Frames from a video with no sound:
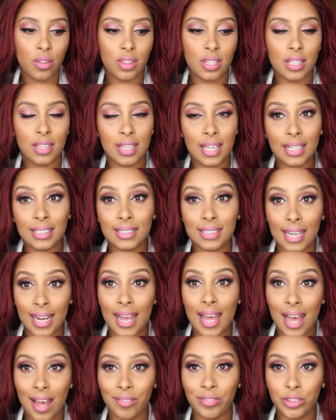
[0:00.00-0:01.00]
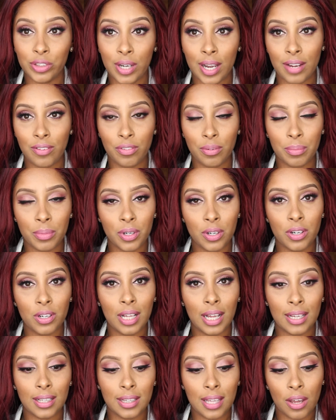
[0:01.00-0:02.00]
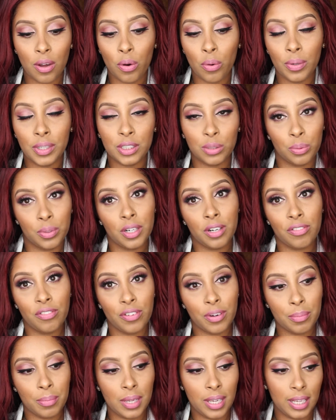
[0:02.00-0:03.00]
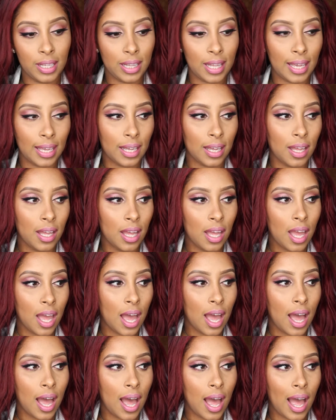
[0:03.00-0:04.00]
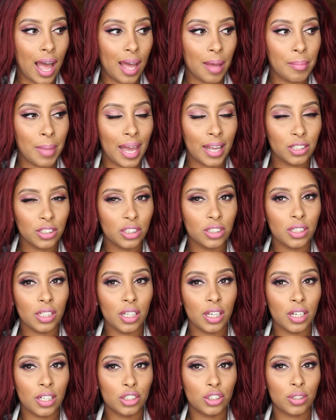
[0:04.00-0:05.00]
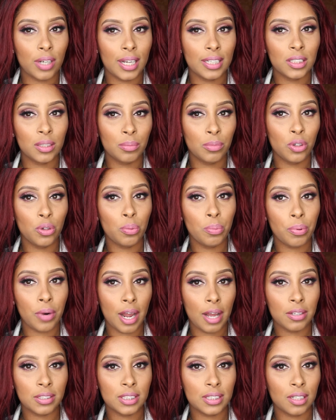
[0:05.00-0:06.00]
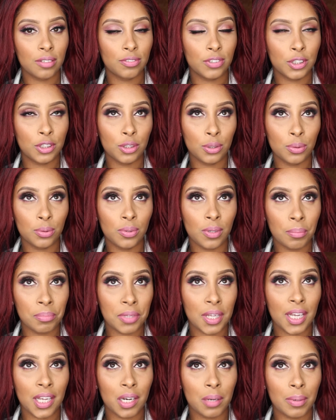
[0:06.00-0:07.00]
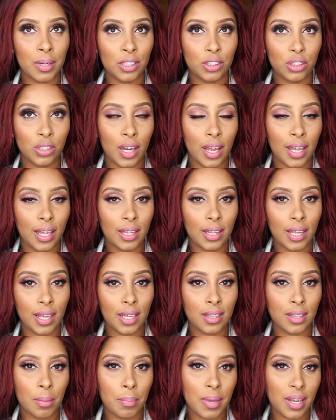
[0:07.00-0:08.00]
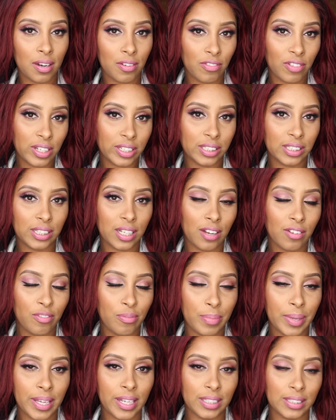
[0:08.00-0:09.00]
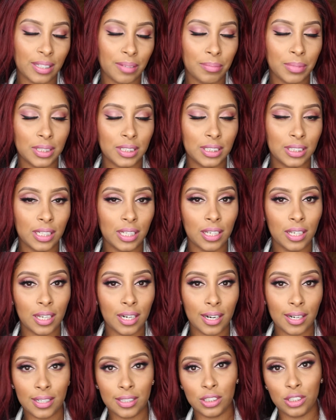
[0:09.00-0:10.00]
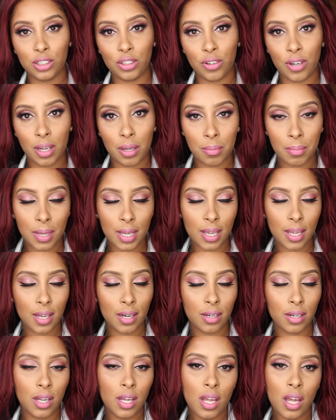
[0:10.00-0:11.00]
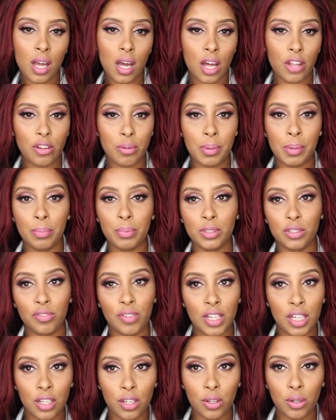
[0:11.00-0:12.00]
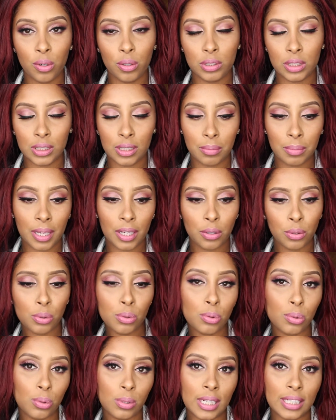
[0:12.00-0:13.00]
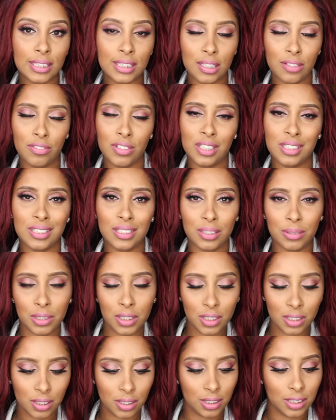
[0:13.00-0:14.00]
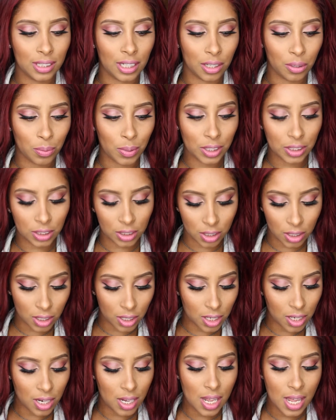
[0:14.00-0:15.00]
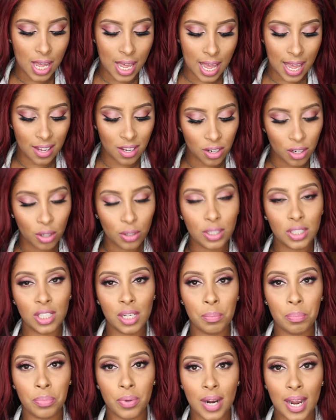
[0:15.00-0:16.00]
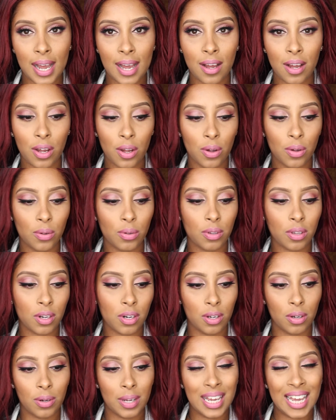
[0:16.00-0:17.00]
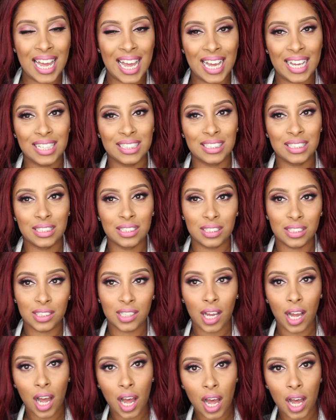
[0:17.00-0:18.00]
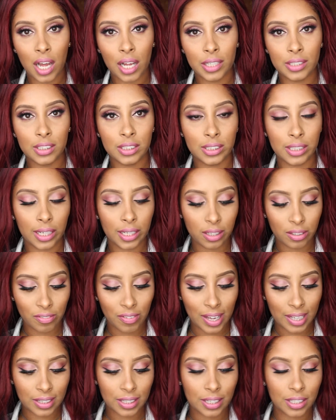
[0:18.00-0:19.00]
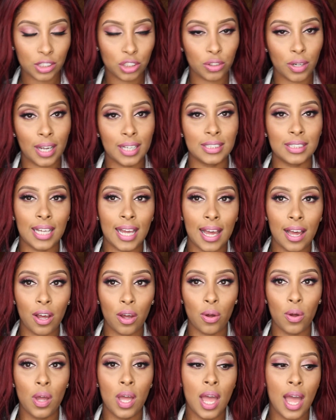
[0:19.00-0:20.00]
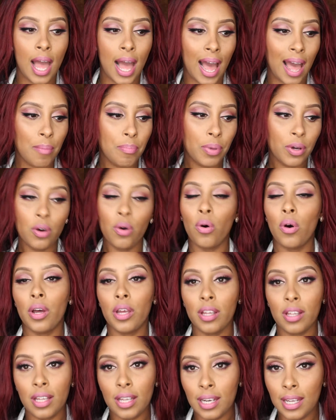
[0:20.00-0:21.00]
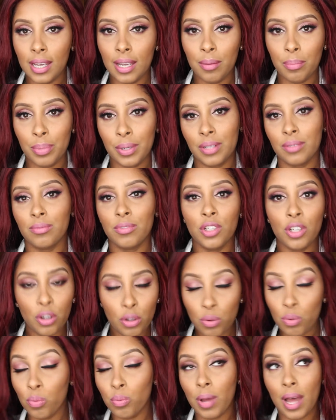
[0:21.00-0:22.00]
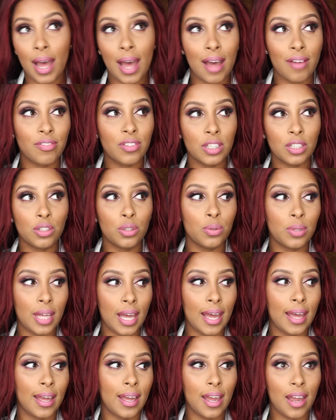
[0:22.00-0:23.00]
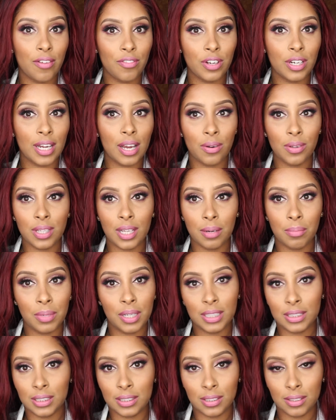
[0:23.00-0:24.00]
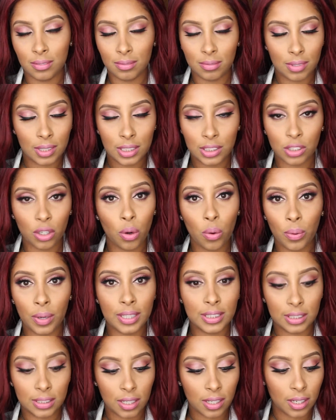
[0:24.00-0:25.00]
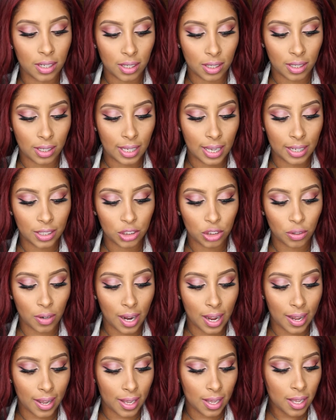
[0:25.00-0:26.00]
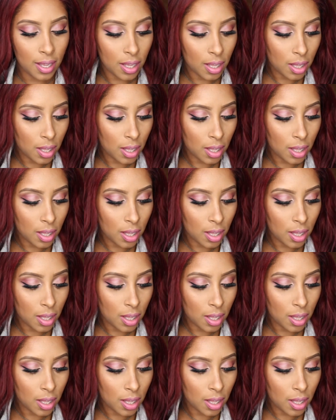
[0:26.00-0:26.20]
the things that I have tried from her, like, they always work for me. Like, I'm actually going to try some new brow stuff soon. I'm thinking about trying, like, the Benefit stuff because I've been seeing it on Instagram and other people's videos. And I'm like, oh, that stuff looks good. Looks like it works good. And, you know, the Dip Brow, you know, it has its cons, like the fact that it dries out. I put oil in it, but, you know, you have to do that every now and then because it's always going to get dry.